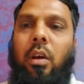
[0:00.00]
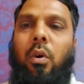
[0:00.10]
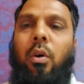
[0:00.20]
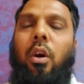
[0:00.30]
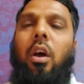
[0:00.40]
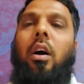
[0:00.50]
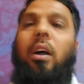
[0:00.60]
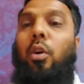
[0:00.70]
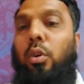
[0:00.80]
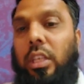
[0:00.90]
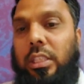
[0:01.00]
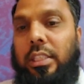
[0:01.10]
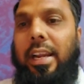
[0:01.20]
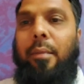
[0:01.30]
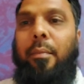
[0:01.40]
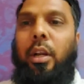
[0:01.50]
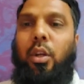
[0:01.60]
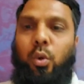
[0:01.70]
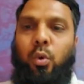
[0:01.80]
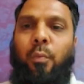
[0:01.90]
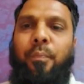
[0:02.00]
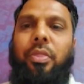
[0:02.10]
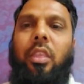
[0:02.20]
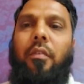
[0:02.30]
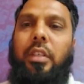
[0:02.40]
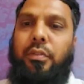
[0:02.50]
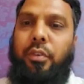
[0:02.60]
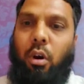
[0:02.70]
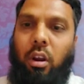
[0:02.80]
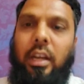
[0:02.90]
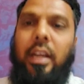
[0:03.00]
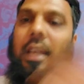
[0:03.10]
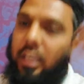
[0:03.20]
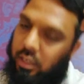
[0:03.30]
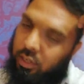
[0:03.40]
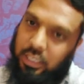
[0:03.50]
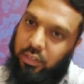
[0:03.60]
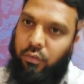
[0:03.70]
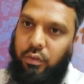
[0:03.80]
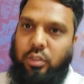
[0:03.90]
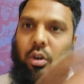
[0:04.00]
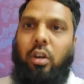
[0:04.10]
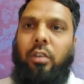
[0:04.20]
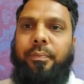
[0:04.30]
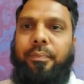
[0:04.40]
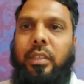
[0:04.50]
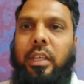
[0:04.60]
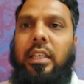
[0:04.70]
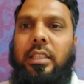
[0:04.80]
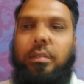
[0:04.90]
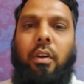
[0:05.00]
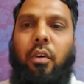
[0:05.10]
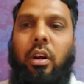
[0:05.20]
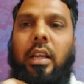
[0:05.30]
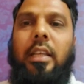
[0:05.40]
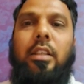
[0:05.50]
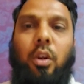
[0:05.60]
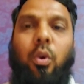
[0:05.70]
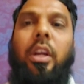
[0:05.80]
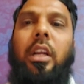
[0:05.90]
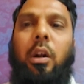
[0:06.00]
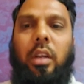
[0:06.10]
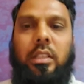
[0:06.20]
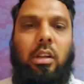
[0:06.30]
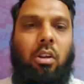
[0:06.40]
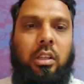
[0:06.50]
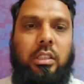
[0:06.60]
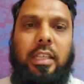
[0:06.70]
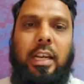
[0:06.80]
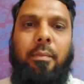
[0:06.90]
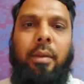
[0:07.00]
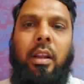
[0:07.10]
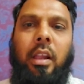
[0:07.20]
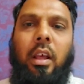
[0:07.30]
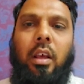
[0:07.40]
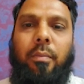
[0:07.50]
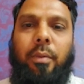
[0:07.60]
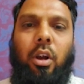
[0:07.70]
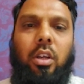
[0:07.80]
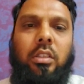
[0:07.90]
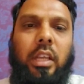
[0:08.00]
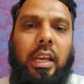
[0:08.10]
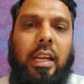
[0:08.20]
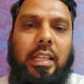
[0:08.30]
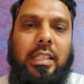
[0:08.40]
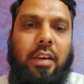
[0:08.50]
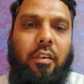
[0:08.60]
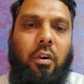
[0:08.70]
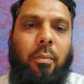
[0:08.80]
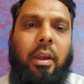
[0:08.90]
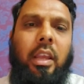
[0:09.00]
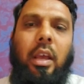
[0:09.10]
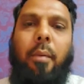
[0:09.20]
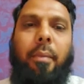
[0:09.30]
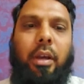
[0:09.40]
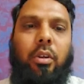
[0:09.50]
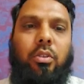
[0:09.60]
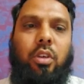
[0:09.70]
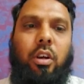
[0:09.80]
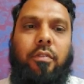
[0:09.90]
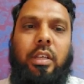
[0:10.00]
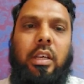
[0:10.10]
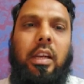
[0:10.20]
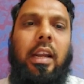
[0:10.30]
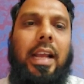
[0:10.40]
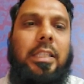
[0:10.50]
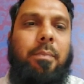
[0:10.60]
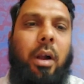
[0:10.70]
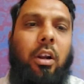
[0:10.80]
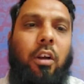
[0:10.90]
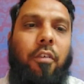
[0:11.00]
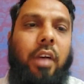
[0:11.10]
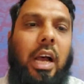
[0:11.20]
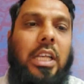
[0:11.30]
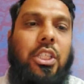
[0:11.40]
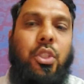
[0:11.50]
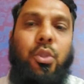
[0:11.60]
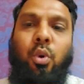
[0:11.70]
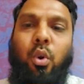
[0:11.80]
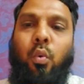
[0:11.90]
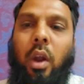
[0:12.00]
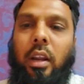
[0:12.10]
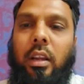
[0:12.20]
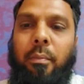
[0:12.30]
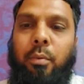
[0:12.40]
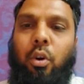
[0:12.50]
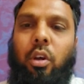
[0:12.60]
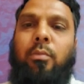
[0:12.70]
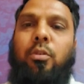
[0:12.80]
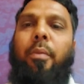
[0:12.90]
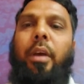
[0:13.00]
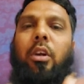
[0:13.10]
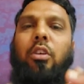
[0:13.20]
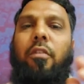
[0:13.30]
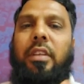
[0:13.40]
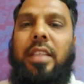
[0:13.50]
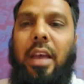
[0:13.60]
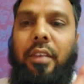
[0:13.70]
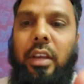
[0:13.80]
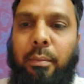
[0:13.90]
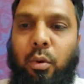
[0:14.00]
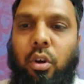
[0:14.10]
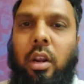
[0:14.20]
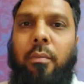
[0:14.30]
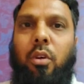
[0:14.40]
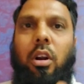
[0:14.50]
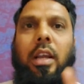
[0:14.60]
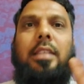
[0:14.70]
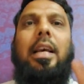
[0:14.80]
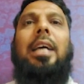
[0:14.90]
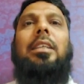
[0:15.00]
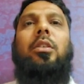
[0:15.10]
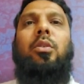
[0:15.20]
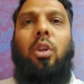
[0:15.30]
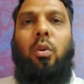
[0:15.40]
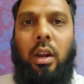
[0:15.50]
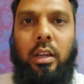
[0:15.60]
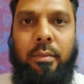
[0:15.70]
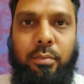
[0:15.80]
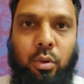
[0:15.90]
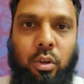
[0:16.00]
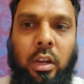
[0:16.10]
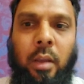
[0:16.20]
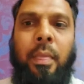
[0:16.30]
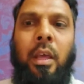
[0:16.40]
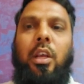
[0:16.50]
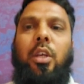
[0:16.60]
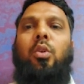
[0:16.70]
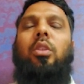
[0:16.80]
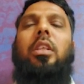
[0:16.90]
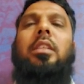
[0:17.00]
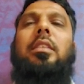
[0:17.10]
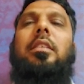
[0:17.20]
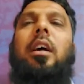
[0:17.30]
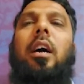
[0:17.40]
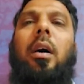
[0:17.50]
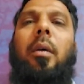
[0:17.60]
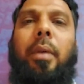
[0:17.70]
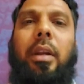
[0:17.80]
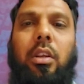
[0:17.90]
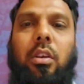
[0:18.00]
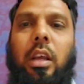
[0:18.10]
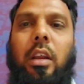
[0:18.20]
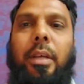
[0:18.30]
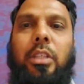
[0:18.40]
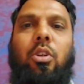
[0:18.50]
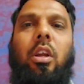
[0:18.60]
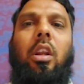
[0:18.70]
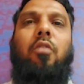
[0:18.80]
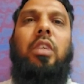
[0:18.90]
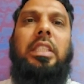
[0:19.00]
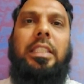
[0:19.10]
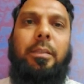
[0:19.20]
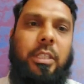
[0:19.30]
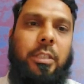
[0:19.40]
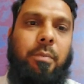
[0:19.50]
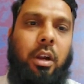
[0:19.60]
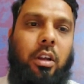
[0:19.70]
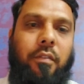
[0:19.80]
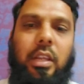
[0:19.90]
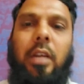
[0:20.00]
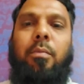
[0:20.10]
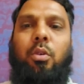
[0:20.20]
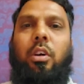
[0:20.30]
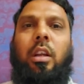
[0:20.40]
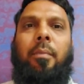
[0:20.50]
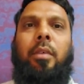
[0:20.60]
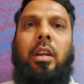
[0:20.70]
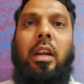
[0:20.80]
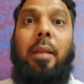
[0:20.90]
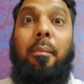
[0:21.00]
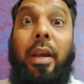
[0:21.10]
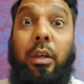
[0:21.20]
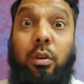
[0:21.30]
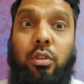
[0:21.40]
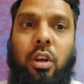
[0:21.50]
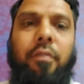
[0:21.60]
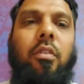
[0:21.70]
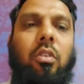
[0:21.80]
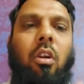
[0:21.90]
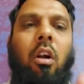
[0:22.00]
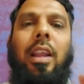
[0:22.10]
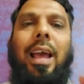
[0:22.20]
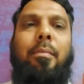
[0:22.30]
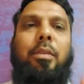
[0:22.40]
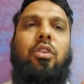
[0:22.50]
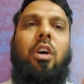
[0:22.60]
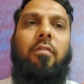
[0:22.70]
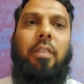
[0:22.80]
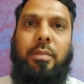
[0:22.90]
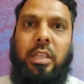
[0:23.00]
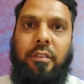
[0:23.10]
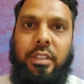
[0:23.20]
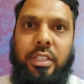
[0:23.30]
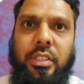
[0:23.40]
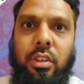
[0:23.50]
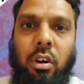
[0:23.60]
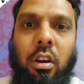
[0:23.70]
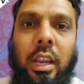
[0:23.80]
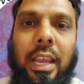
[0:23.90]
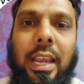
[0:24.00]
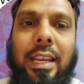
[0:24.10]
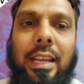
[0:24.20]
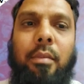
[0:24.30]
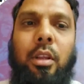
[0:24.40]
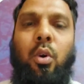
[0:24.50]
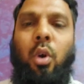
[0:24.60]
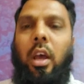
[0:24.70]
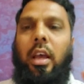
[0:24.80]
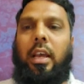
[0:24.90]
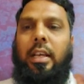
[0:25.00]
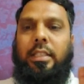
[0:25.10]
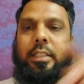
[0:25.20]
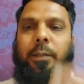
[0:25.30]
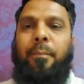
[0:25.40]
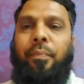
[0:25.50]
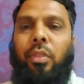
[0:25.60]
Now we'll go to the statement 2, which we already seen was wrong, right? We have already ruled it out as a wrong statement because it is developed by Microsoft, right, as part of Azure quantum program. So Microsoft is having a program called as Azure quantum program. So this particular Majorana 1 chip is part of that program, right? Microsoft, not Amazon Web Services or AWS.